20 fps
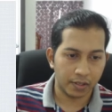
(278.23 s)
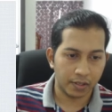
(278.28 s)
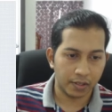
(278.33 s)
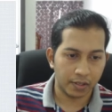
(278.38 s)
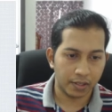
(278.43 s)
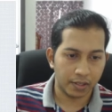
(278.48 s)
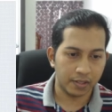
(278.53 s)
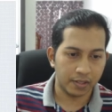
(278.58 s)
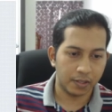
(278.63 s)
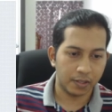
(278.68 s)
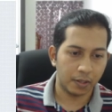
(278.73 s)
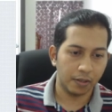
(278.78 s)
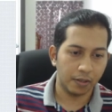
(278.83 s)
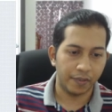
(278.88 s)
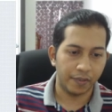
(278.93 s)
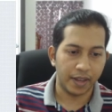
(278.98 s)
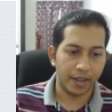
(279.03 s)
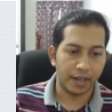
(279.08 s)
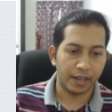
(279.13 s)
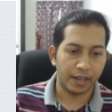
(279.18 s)
so this is your
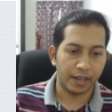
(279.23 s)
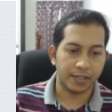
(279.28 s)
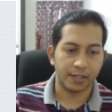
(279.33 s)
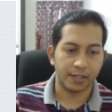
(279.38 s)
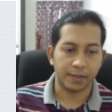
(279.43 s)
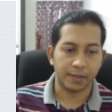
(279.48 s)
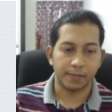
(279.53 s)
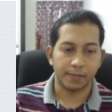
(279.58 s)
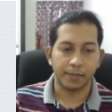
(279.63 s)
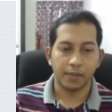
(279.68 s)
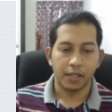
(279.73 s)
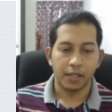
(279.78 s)
final answer